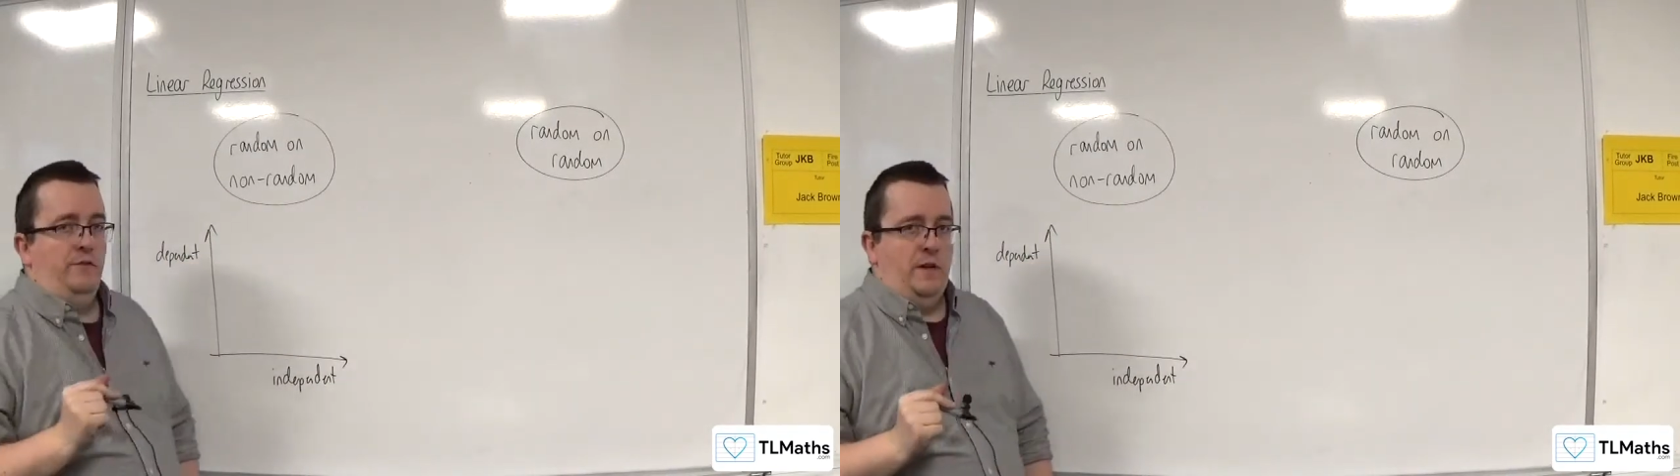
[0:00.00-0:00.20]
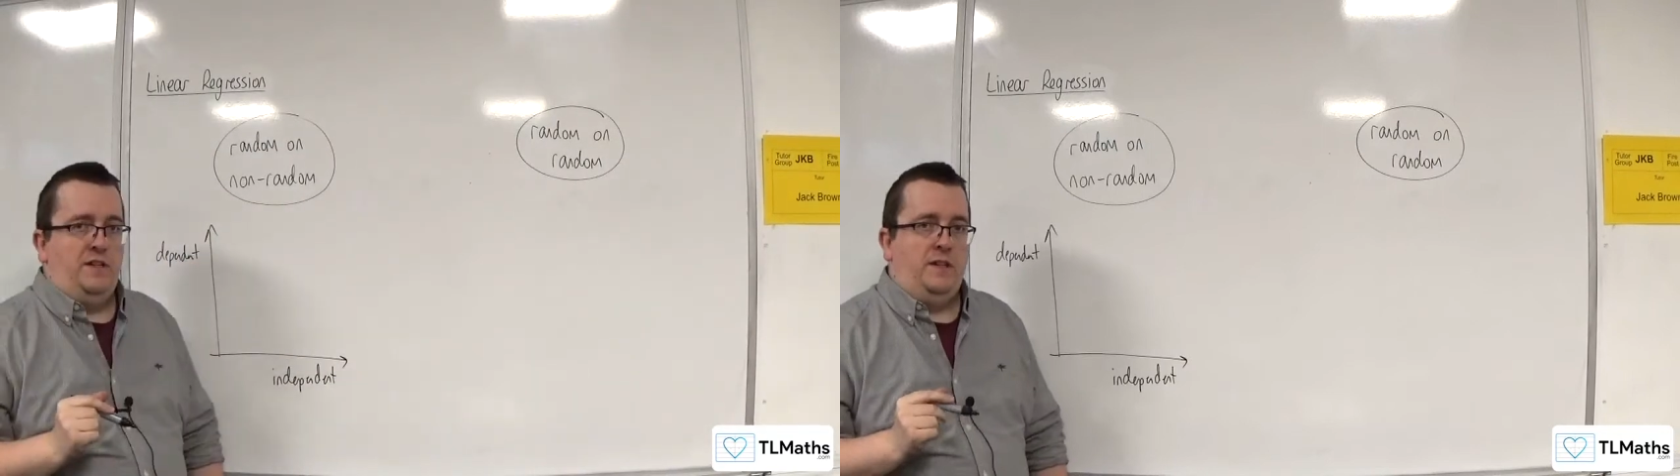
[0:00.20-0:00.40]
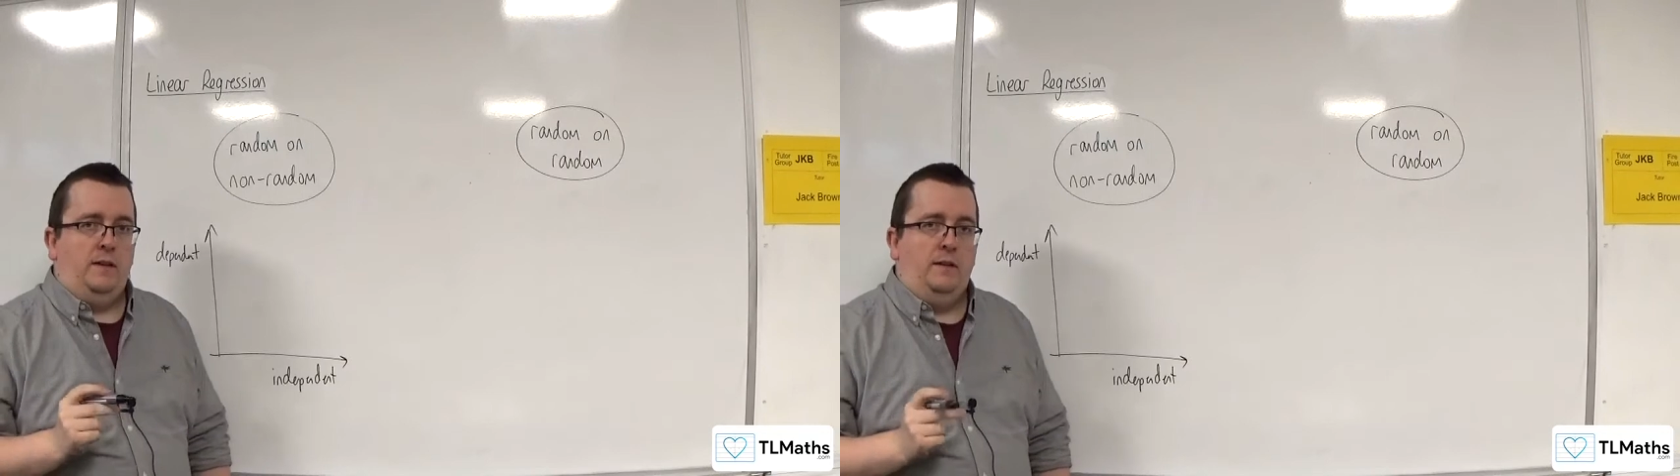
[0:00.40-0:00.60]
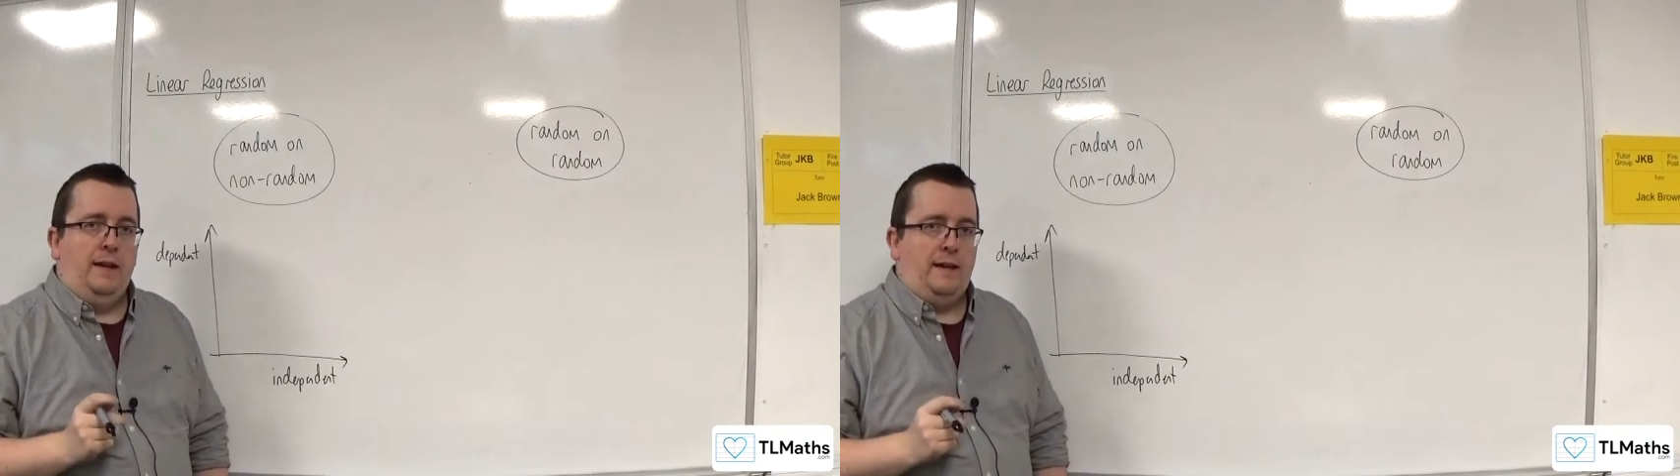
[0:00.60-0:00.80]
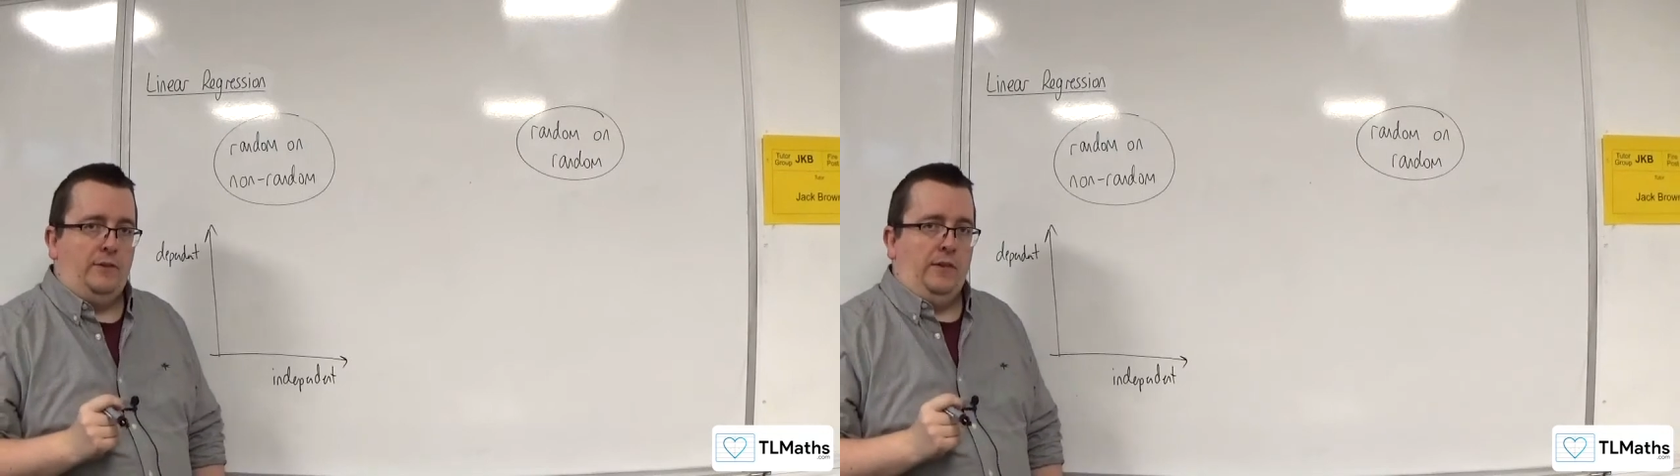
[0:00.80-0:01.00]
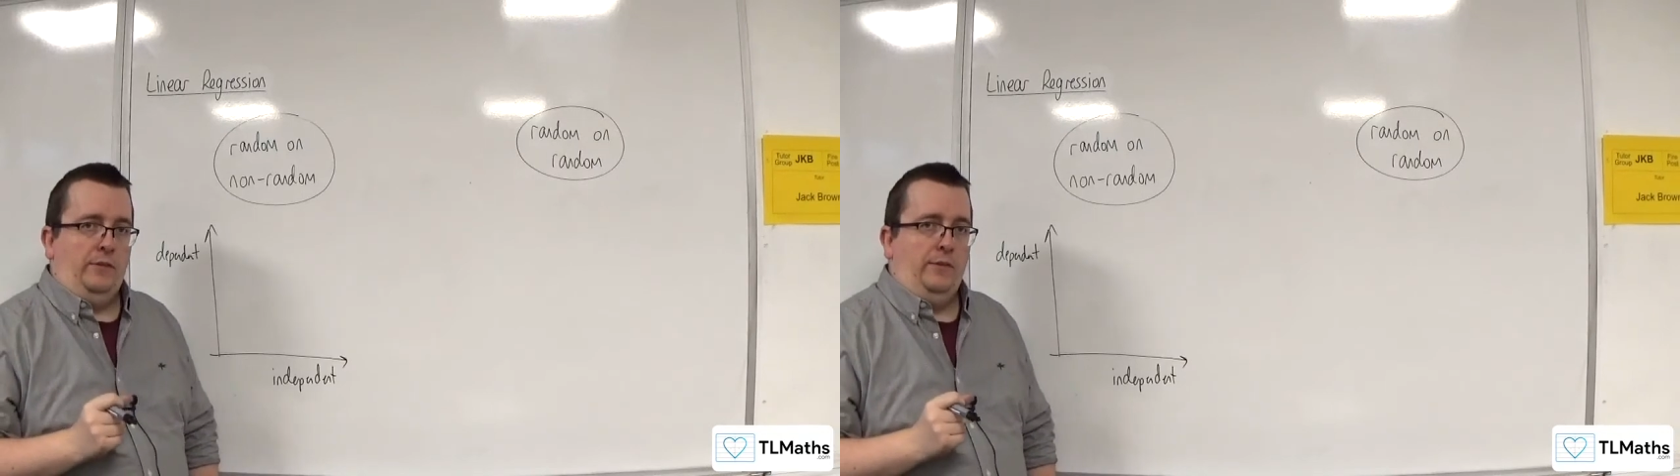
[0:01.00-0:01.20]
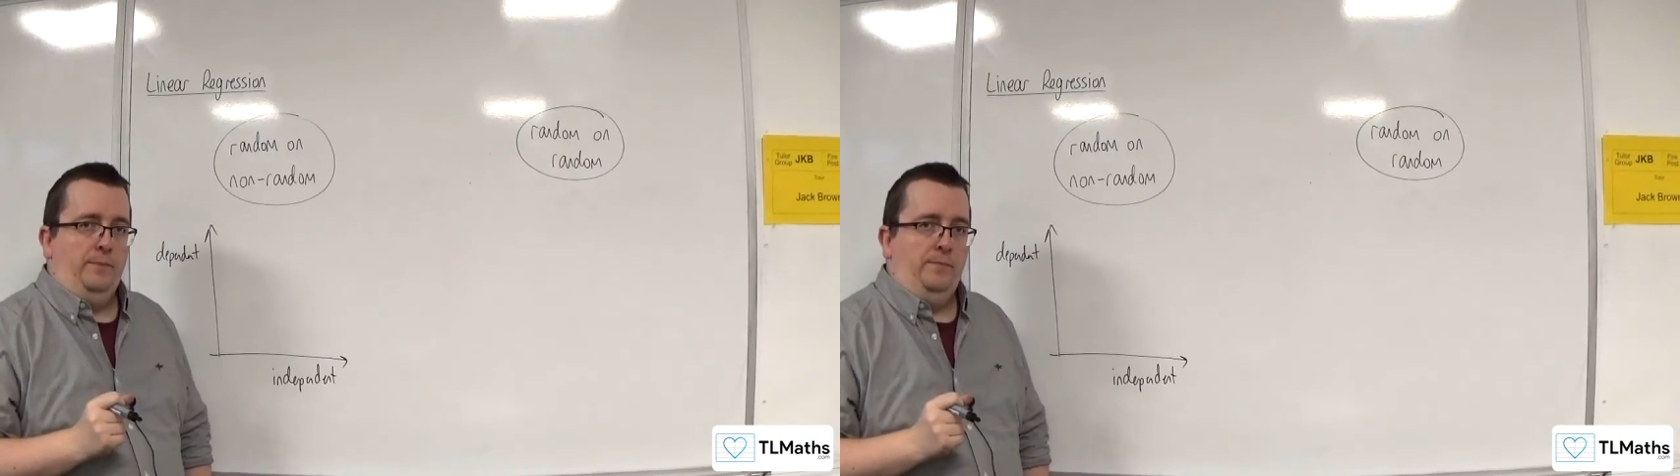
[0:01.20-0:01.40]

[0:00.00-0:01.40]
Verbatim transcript: vertical axis.